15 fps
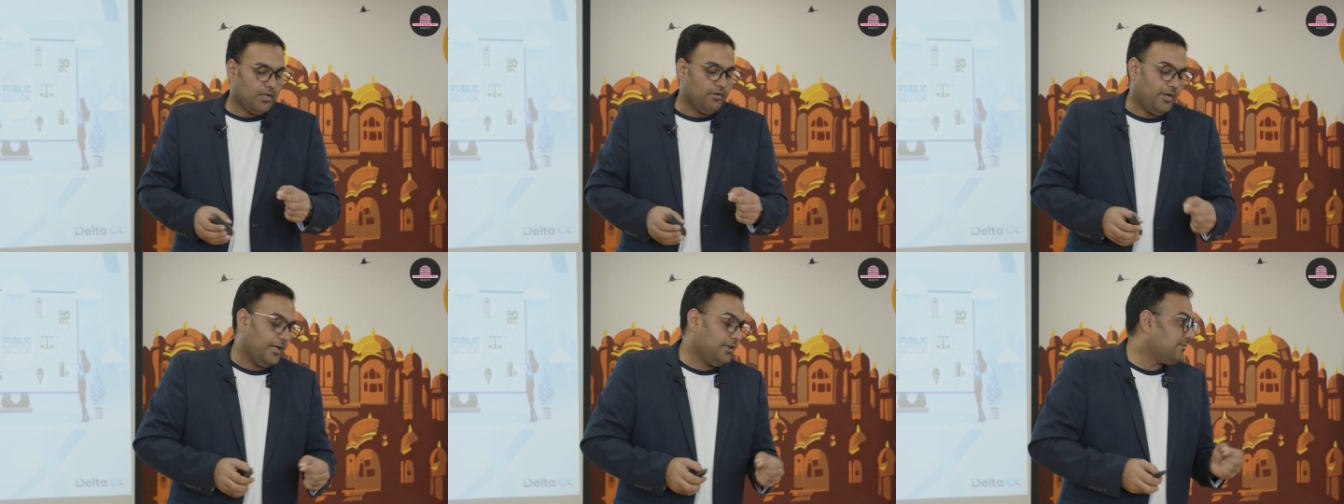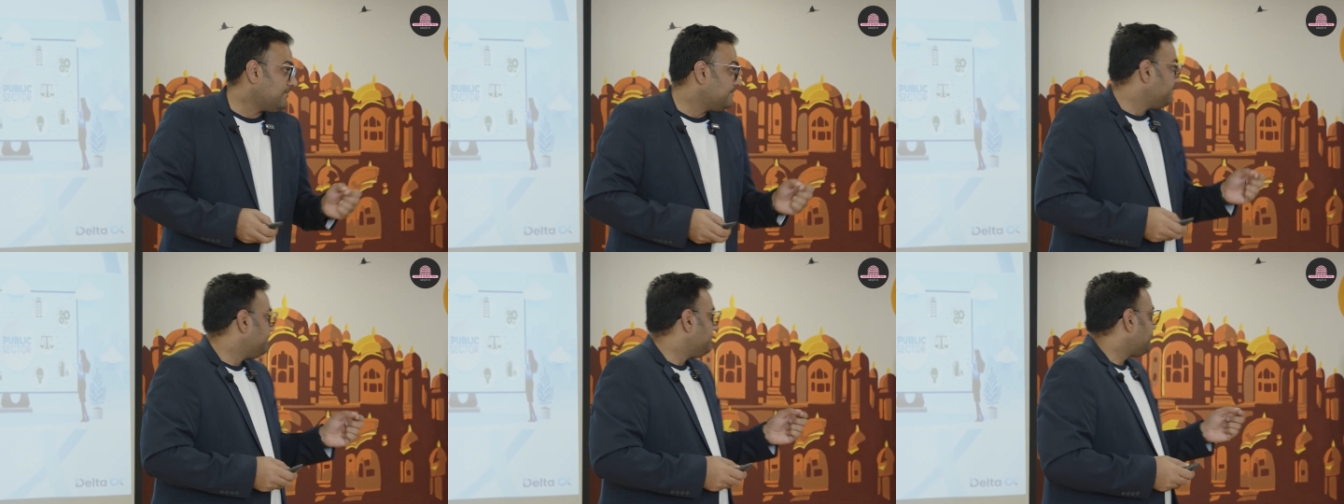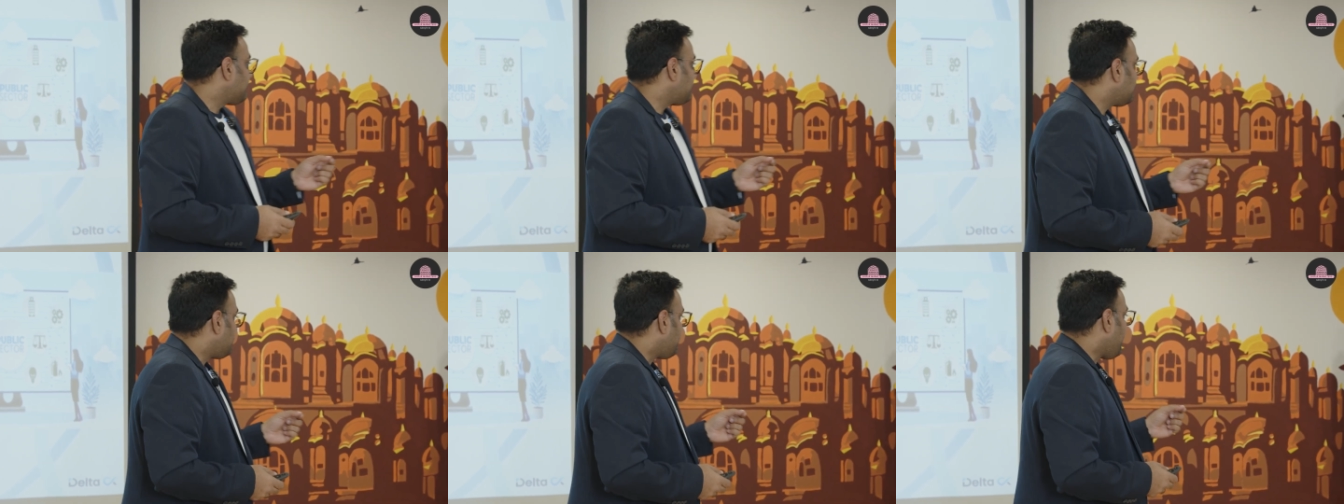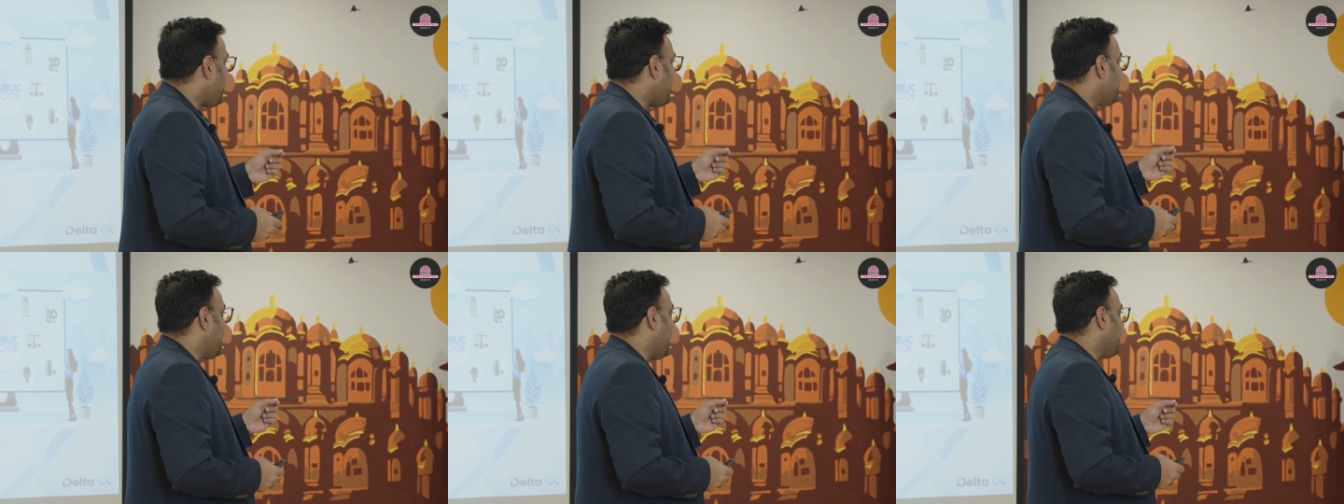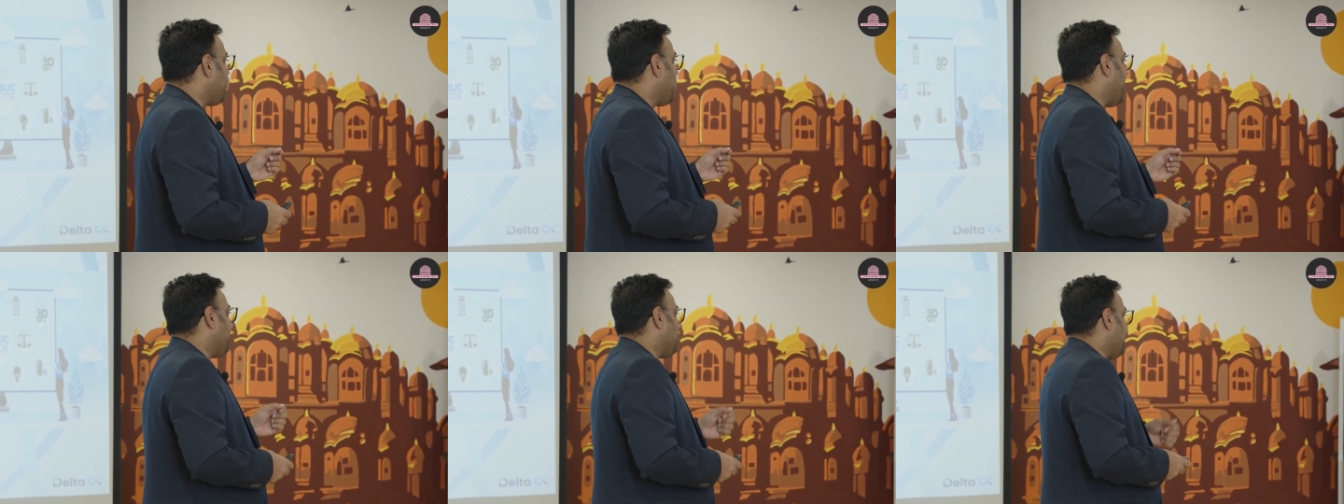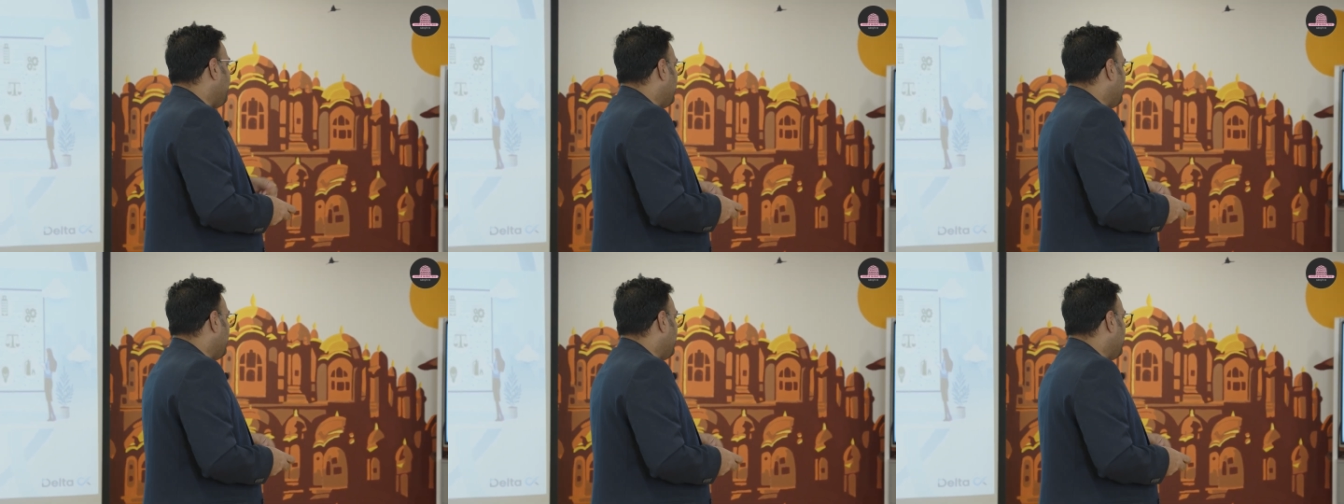right? Then you have the